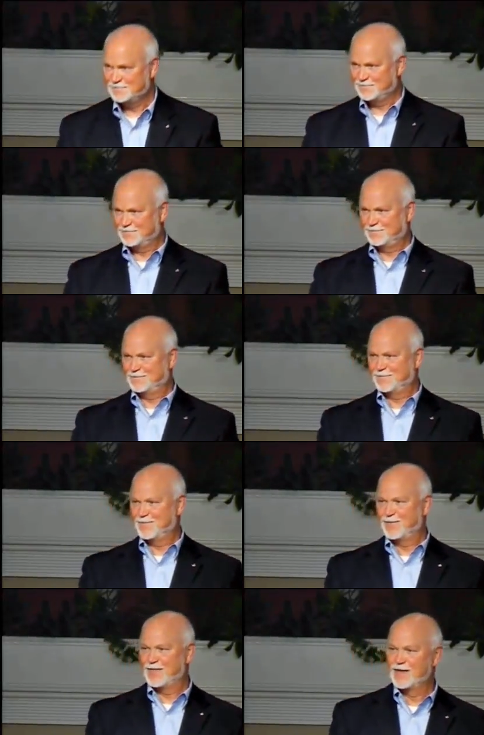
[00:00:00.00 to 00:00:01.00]

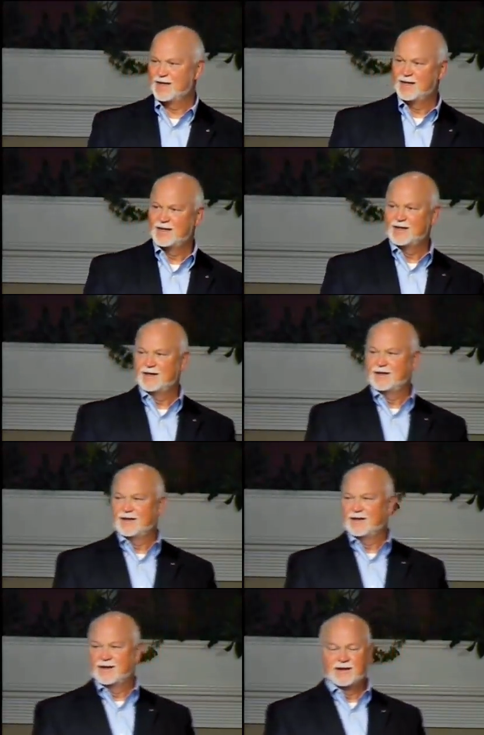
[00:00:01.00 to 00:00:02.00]

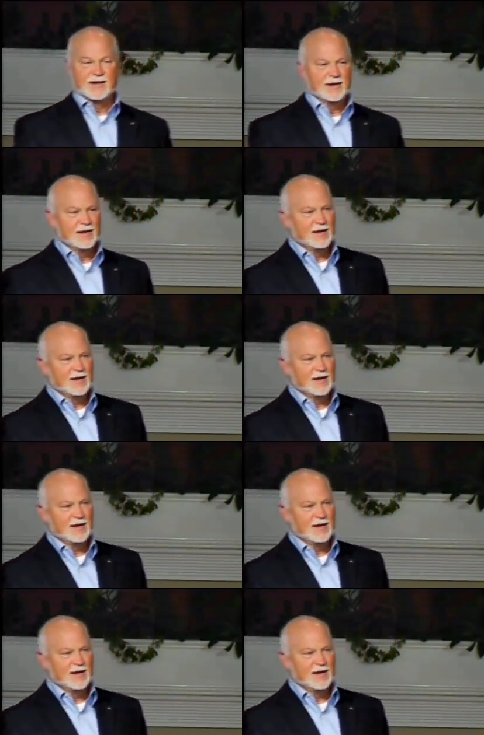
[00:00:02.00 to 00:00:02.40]
[no speech]